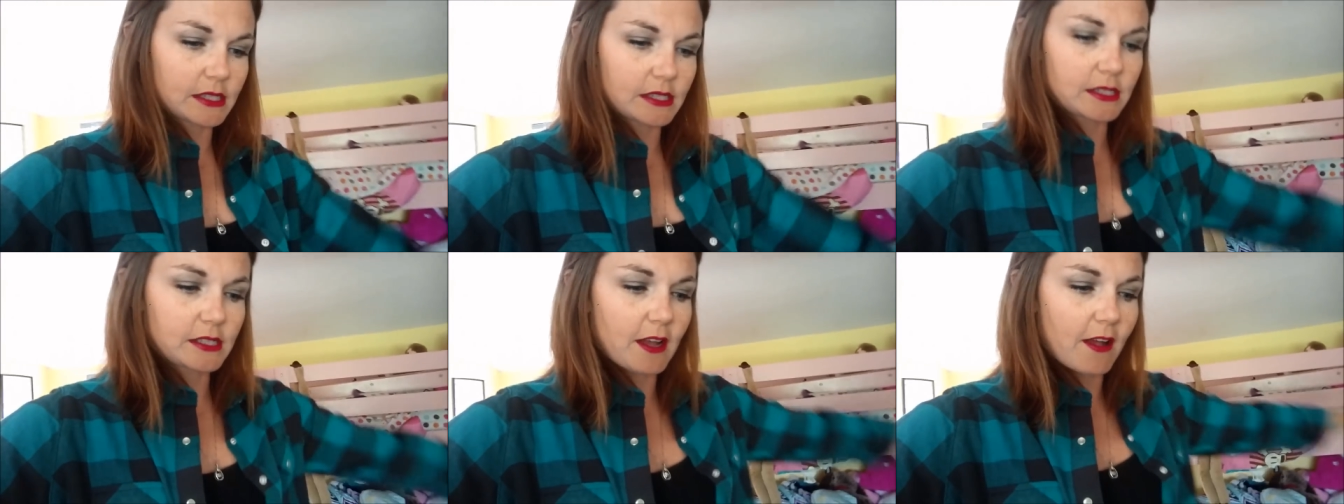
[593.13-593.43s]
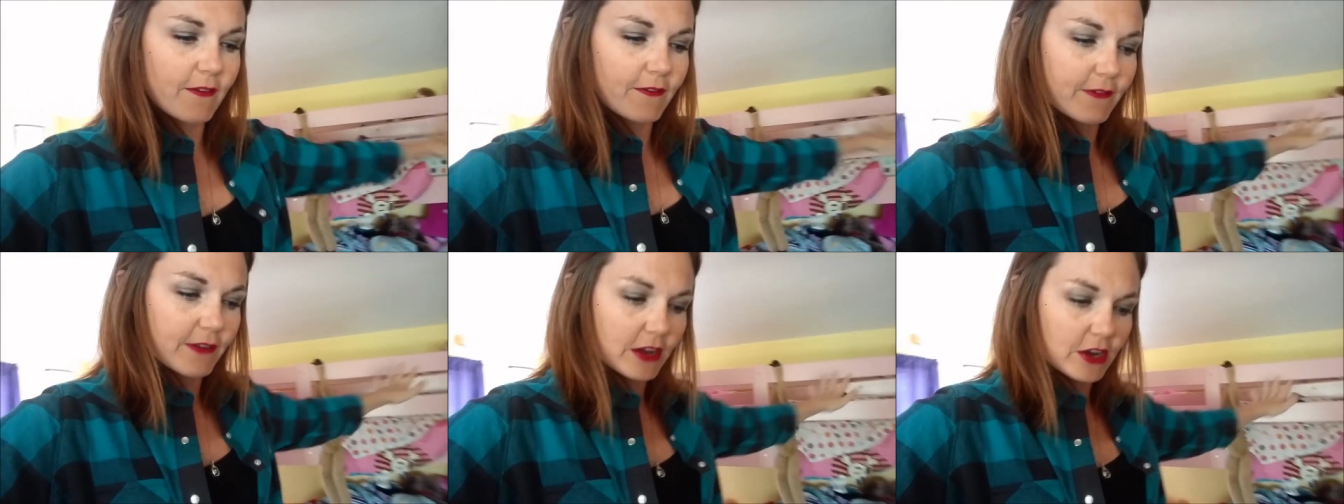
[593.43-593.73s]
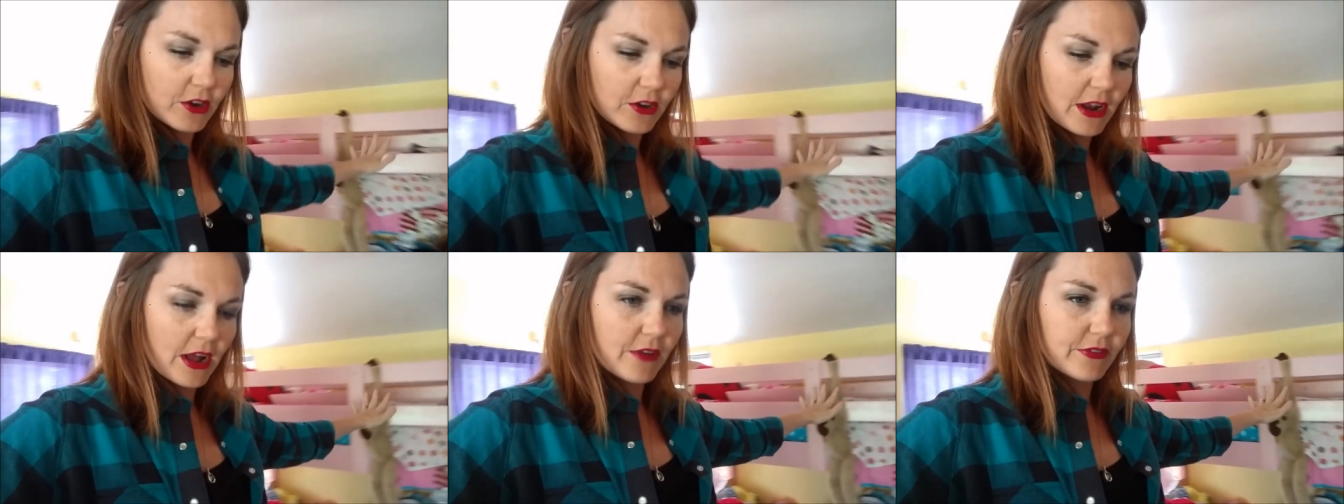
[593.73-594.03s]
stuff
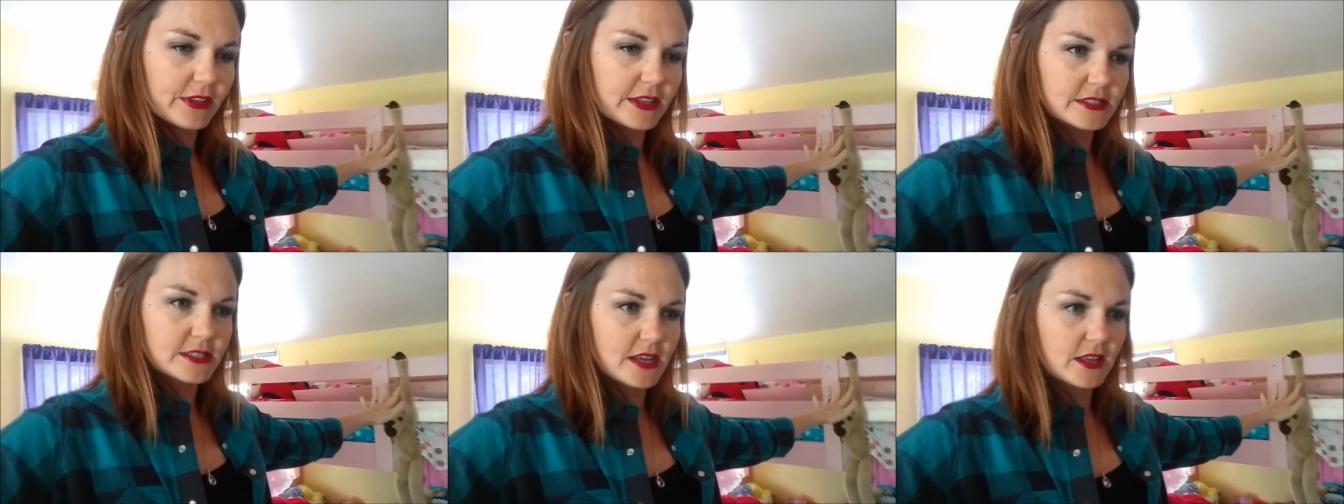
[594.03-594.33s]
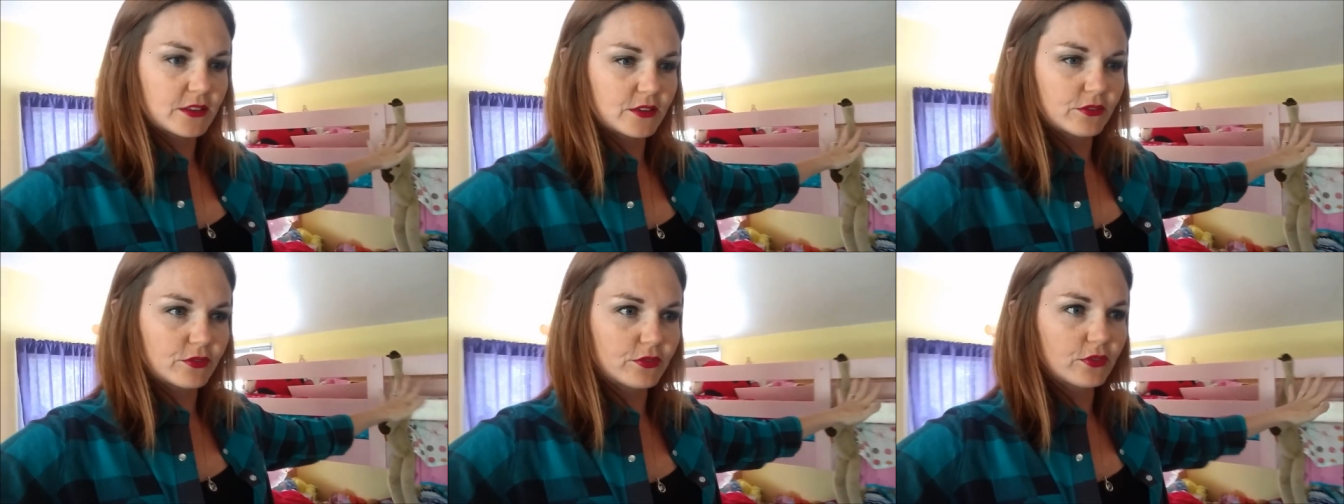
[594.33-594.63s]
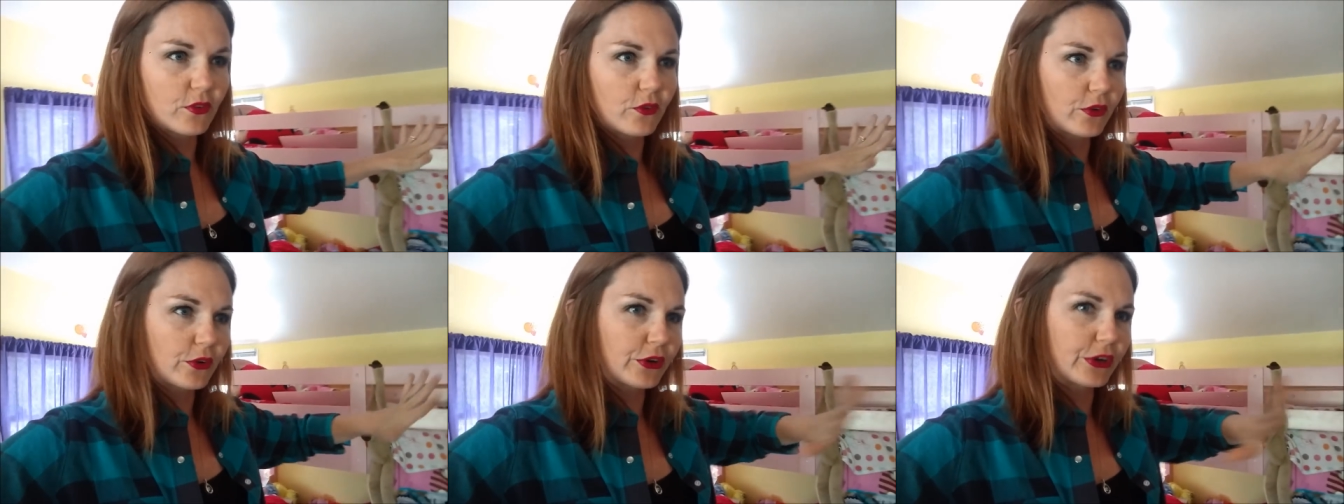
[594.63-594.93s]
figured out that's on the
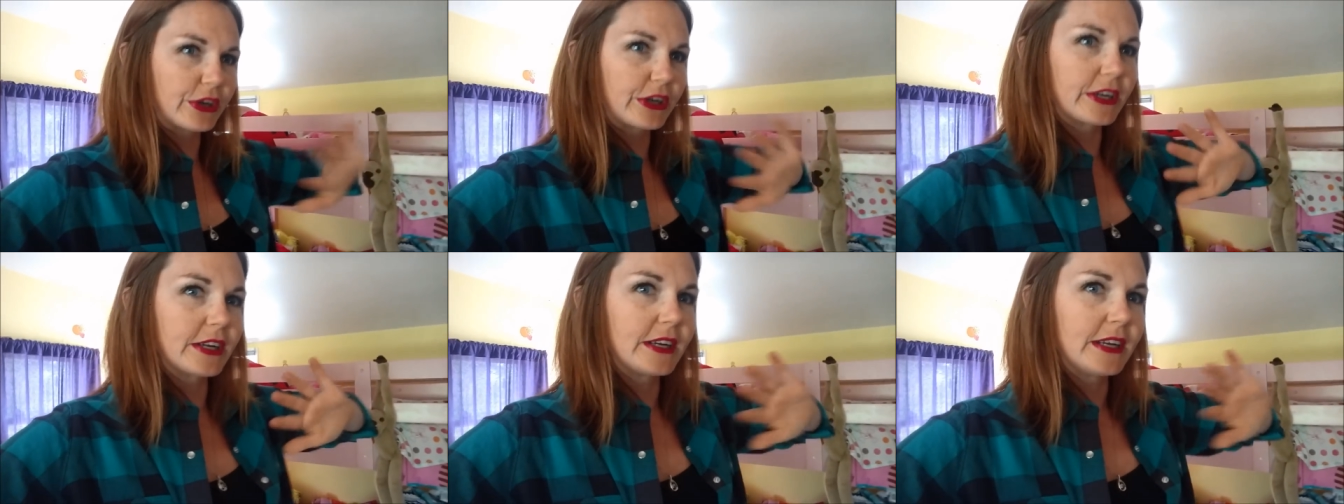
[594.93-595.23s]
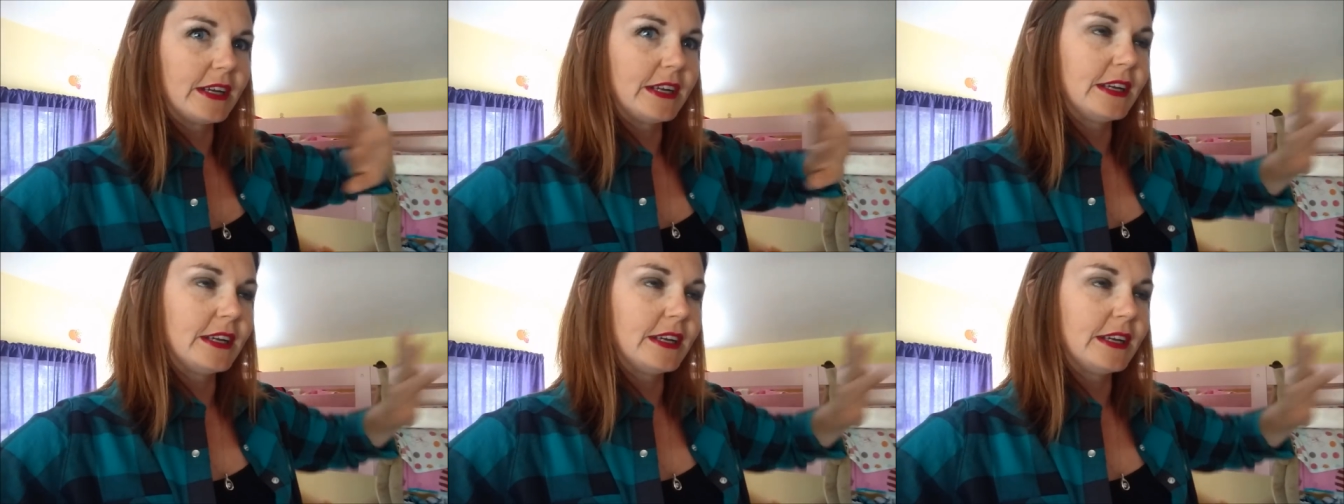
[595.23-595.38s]
floor